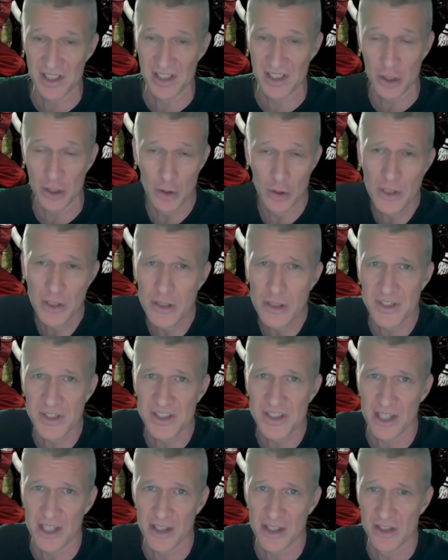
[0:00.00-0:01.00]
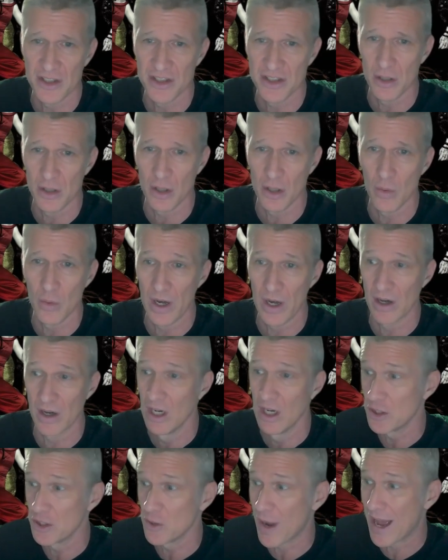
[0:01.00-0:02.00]
you could do a session zero where
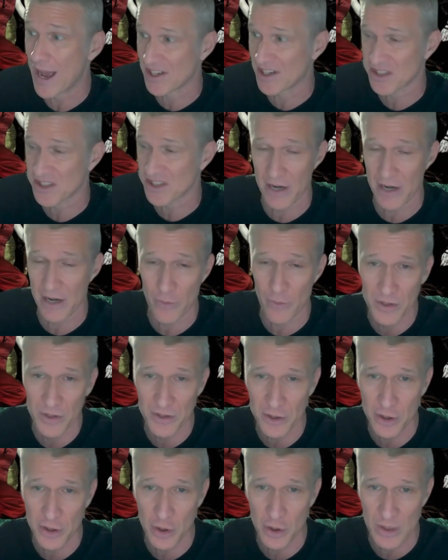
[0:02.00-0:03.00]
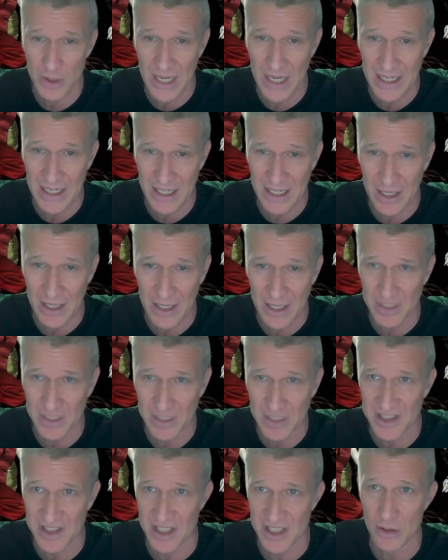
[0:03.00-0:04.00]
you ask everyone to create an
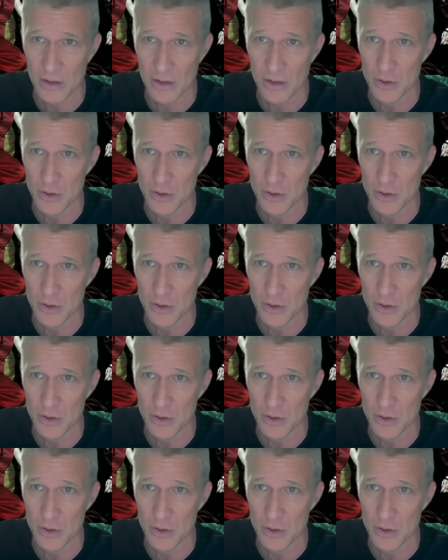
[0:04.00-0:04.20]
NPC who's